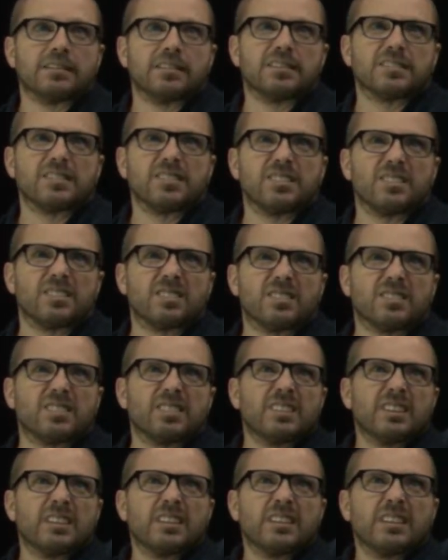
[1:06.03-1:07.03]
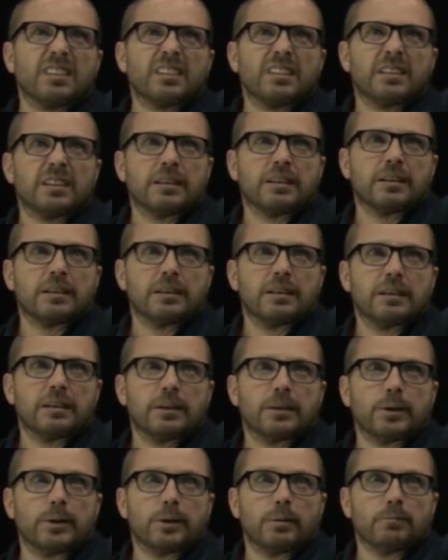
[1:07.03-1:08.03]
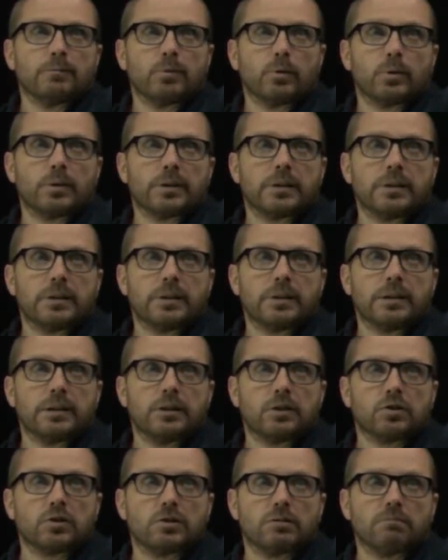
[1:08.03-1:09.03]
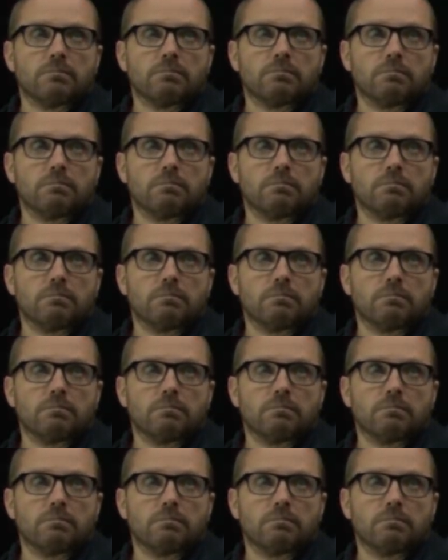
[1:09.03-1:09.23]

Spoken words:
This is 14th edition.